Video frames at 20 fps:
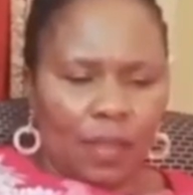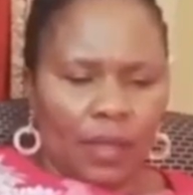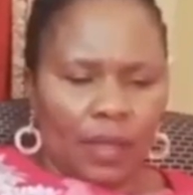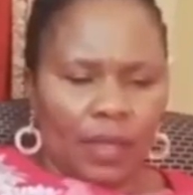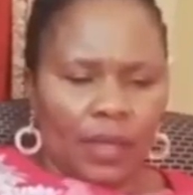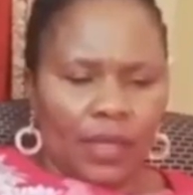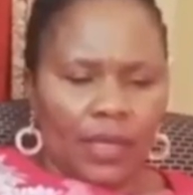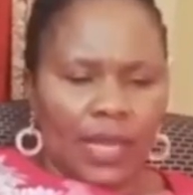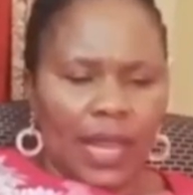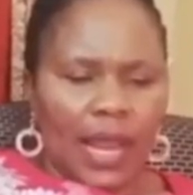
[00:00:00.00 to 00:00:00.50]

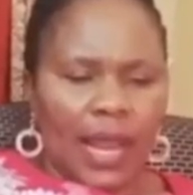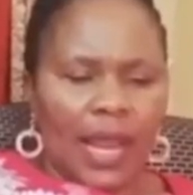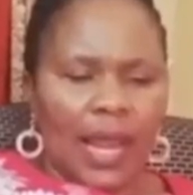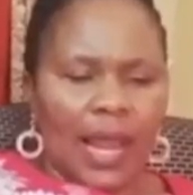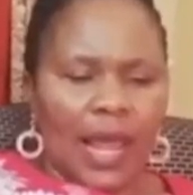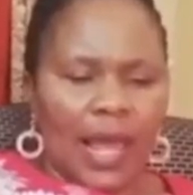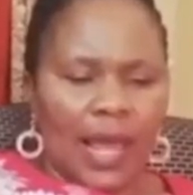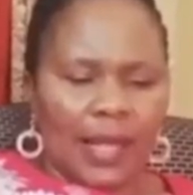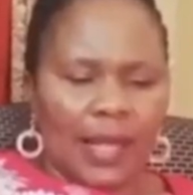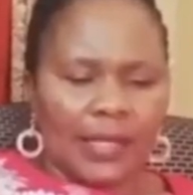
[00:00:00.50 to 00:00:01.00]
the
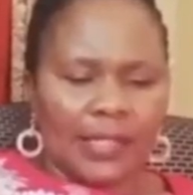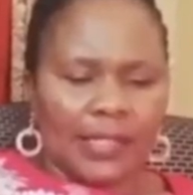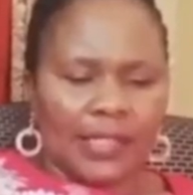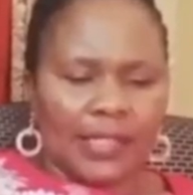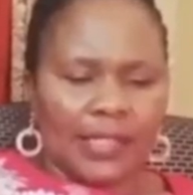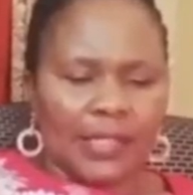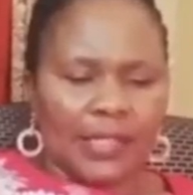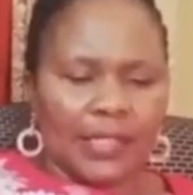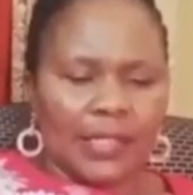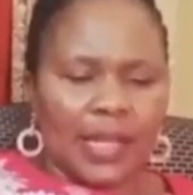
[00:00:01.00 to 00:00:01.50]
land
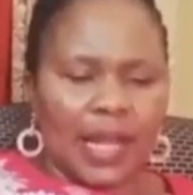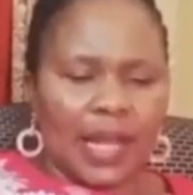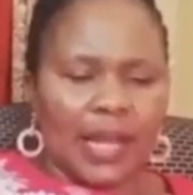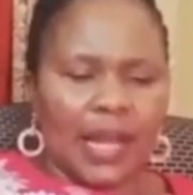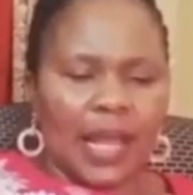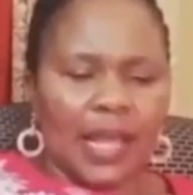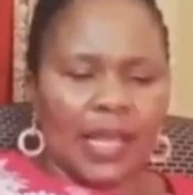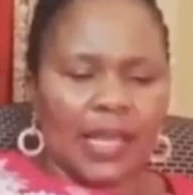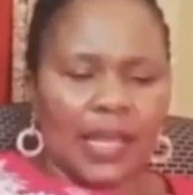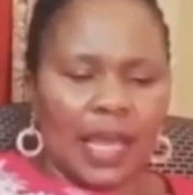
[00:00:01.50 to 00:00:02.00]
that
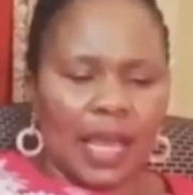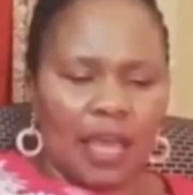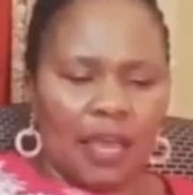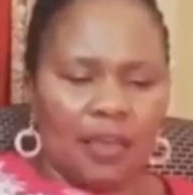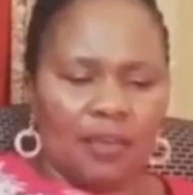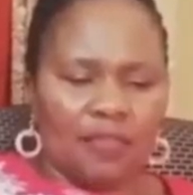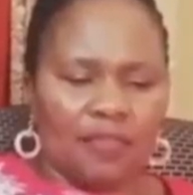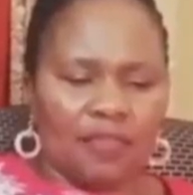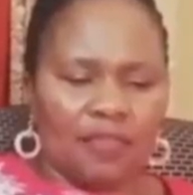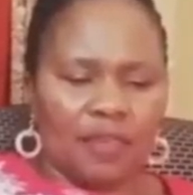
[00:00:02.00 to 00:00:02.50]
I
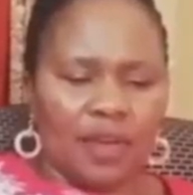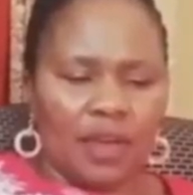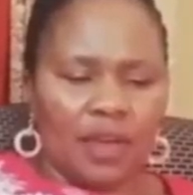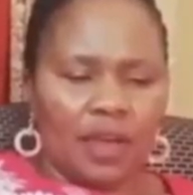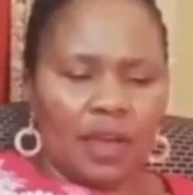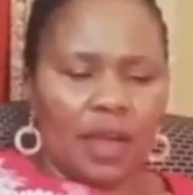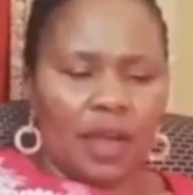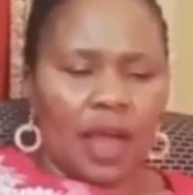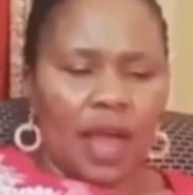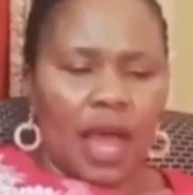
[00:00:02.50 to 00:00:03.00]
gave
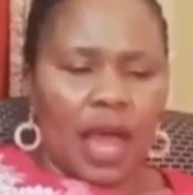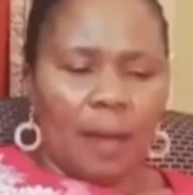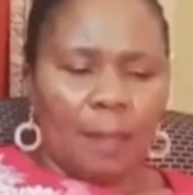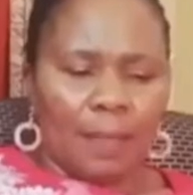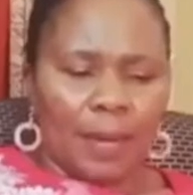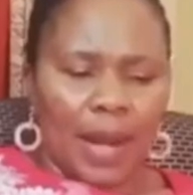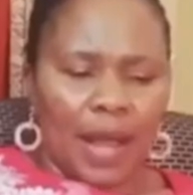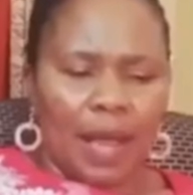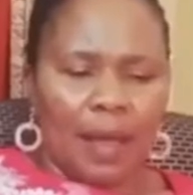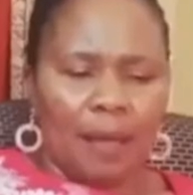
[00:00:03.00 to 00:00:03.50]

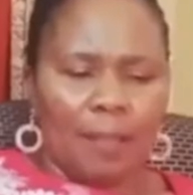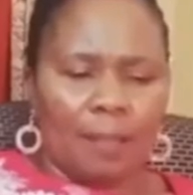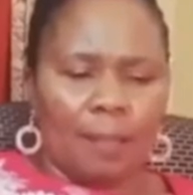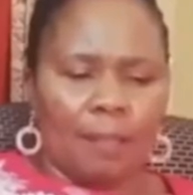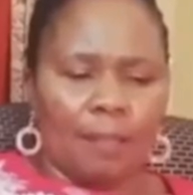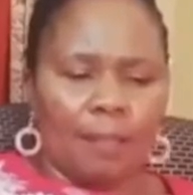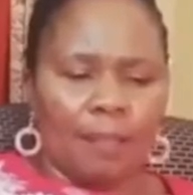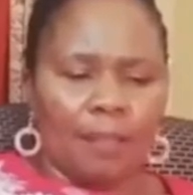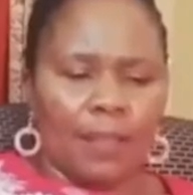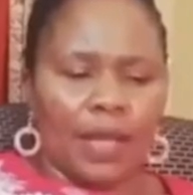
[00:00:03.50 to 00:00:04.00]
Abraham
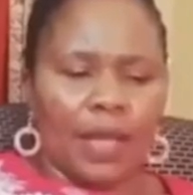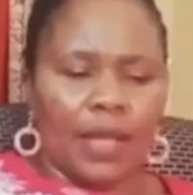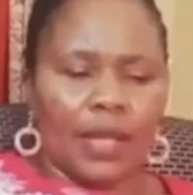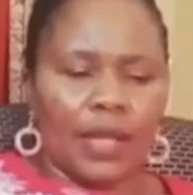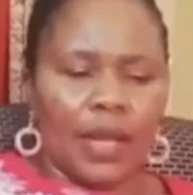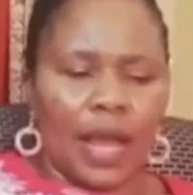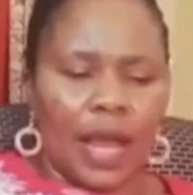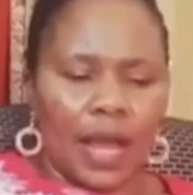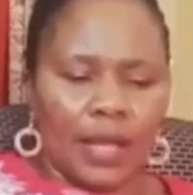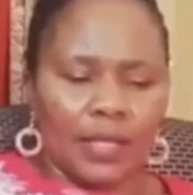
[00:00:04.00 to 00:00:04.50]

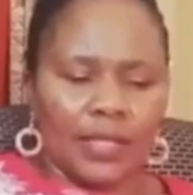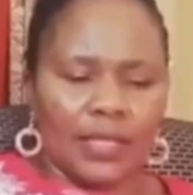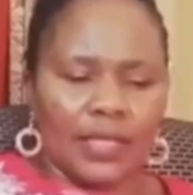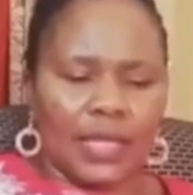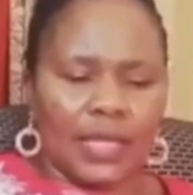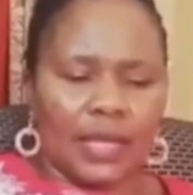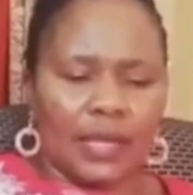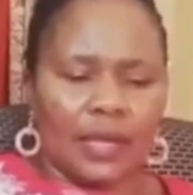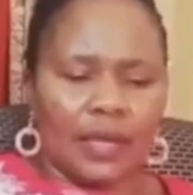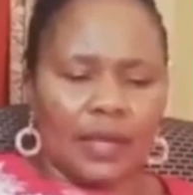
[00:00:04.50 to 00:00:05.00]
and
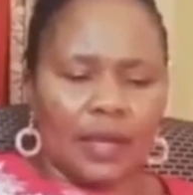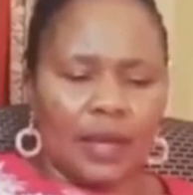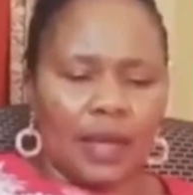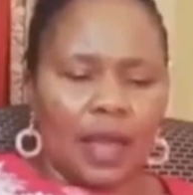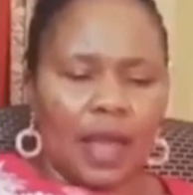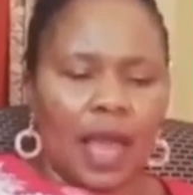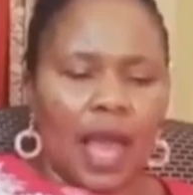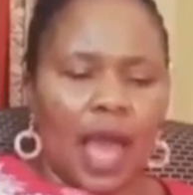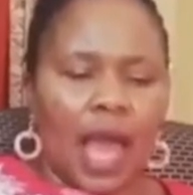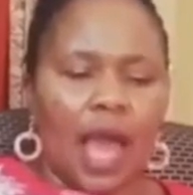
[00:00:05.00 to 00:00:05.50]
Isaac,
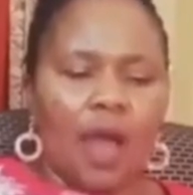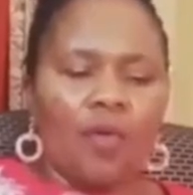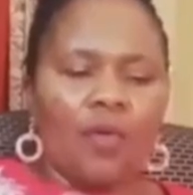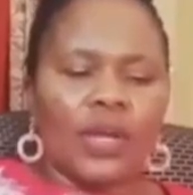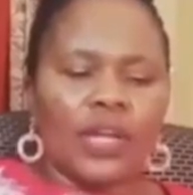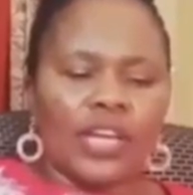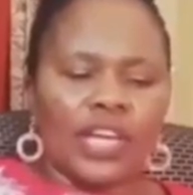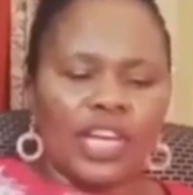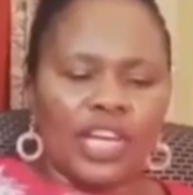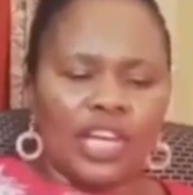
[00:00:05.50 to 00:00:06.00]
I will
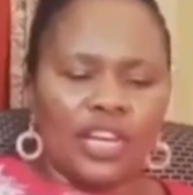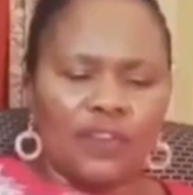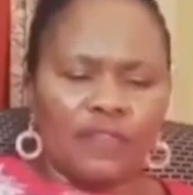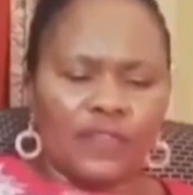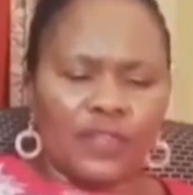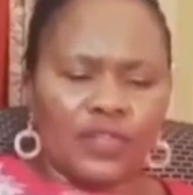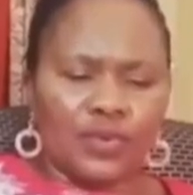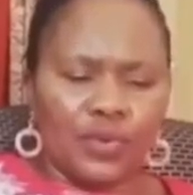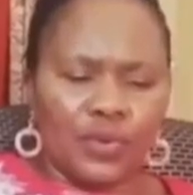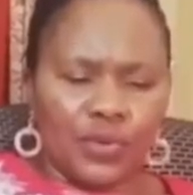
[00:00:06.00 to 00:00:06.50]
give
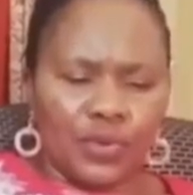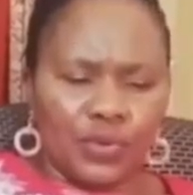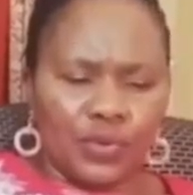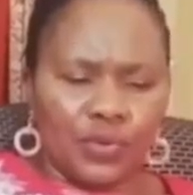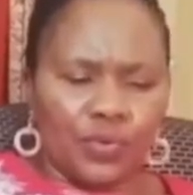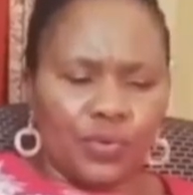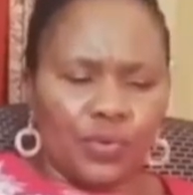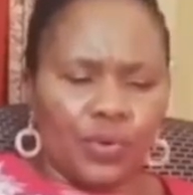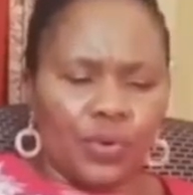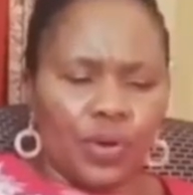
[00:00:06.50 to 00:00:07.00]
to
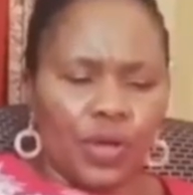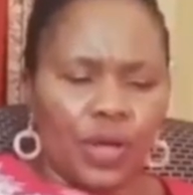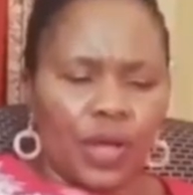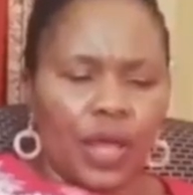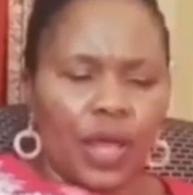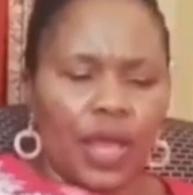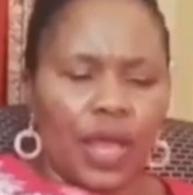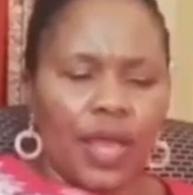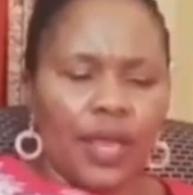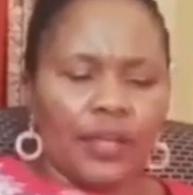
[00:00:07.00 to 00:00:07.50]
you
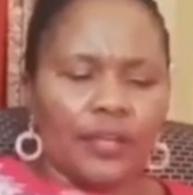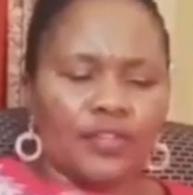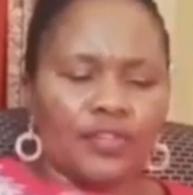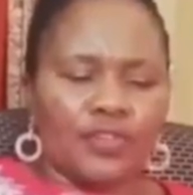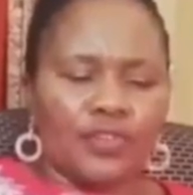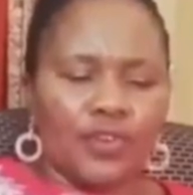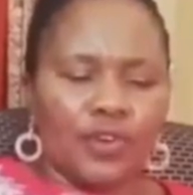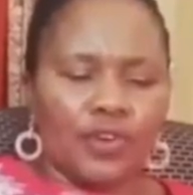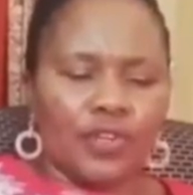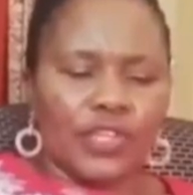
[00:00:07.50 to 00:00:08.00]
and
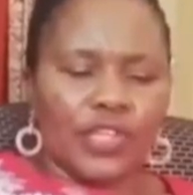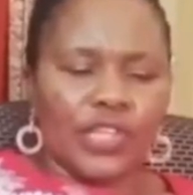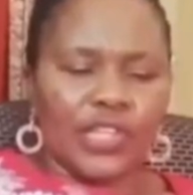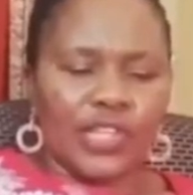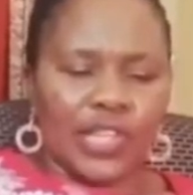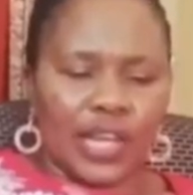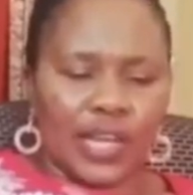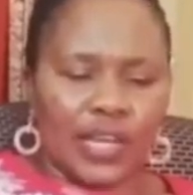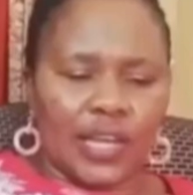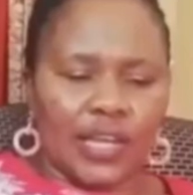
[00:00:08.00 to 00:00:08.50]
to your
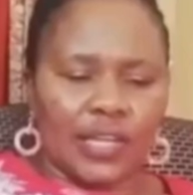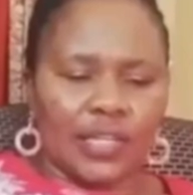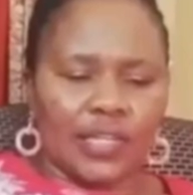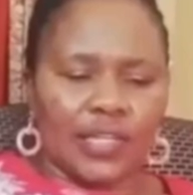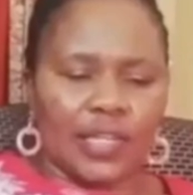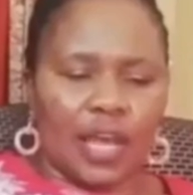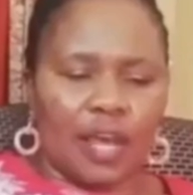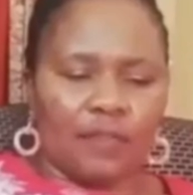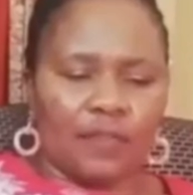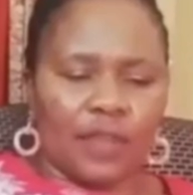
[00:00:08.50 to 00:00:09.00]
descendants
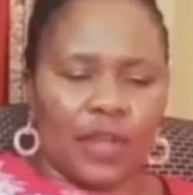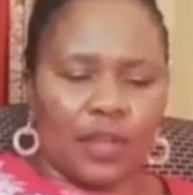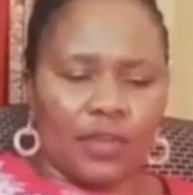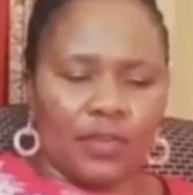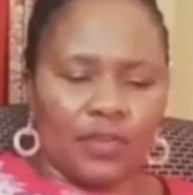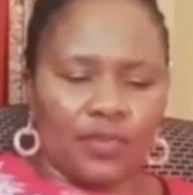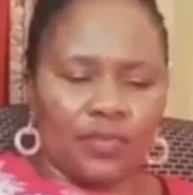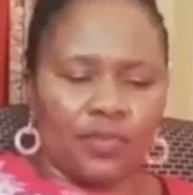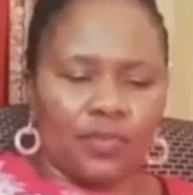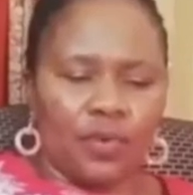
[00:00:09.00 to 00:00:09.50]
after
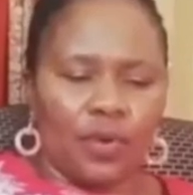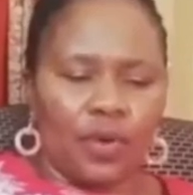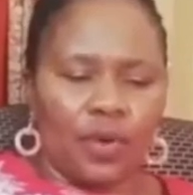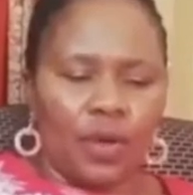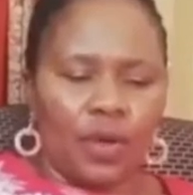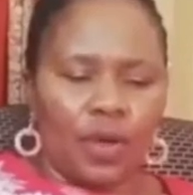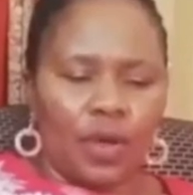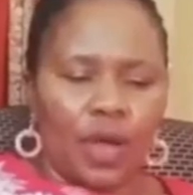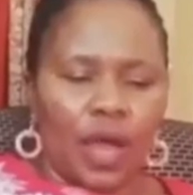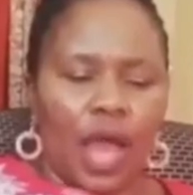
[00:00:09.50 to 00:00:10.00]
you.
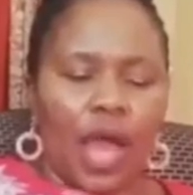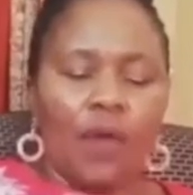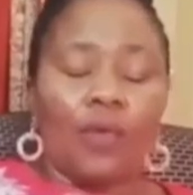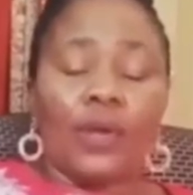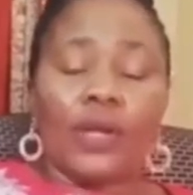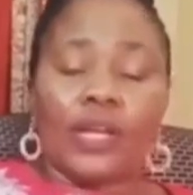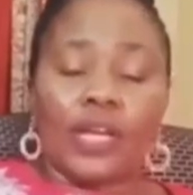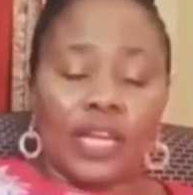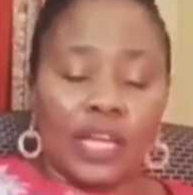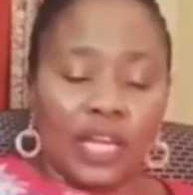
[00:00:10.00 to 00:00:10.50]
I
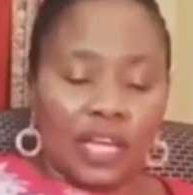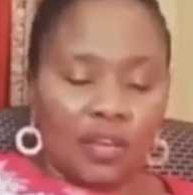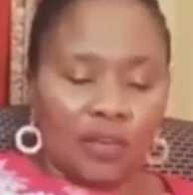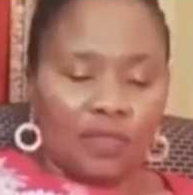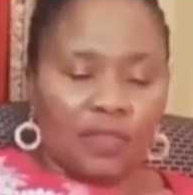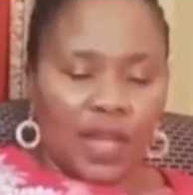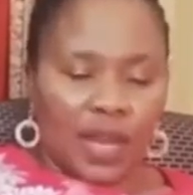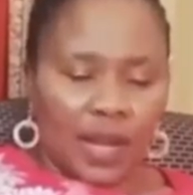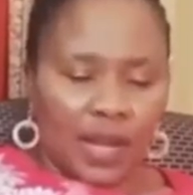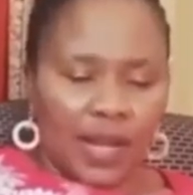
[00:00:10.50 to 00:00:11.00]
will give
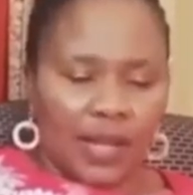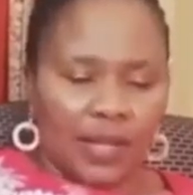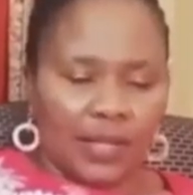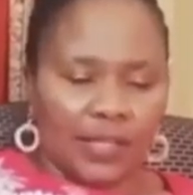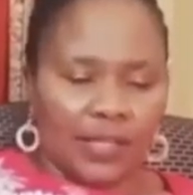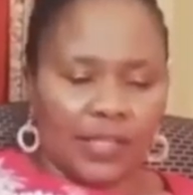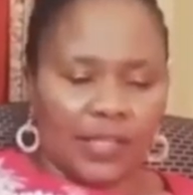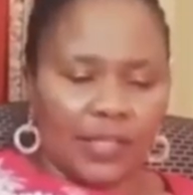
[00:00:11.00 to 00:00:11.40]
the land.